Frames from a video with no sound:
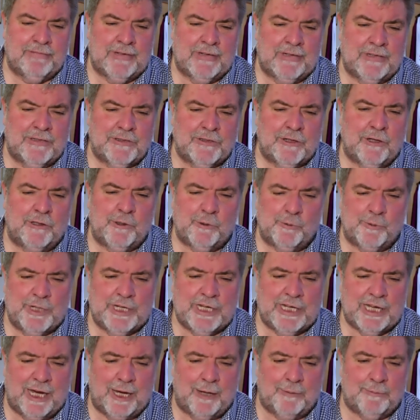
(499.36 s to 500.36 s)
So to
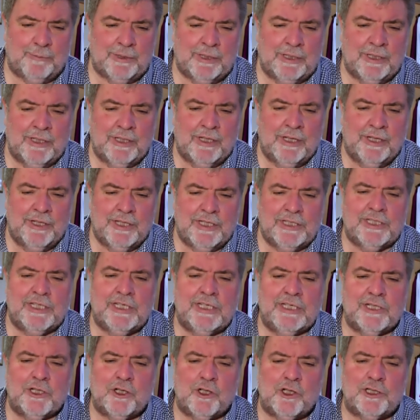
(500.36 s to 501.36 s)
recap, this
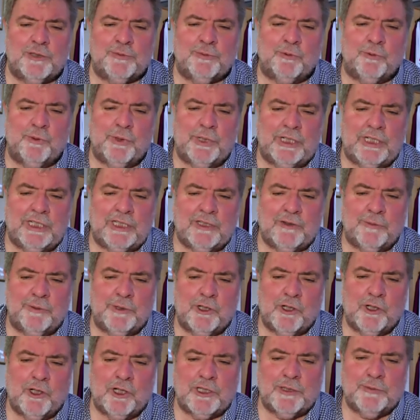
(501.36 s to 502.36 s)
year's Gospel readings from
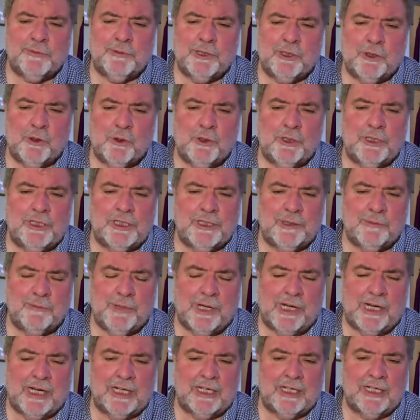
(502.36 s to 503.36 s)
the Gospel according to
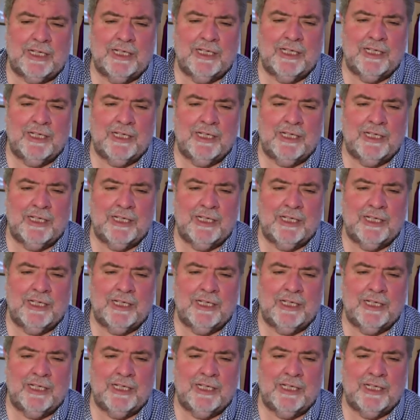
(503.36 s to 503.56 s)
Mark